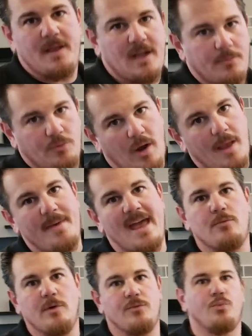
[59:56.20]
and come right
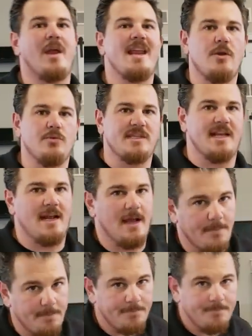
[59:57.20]
back with radio setup.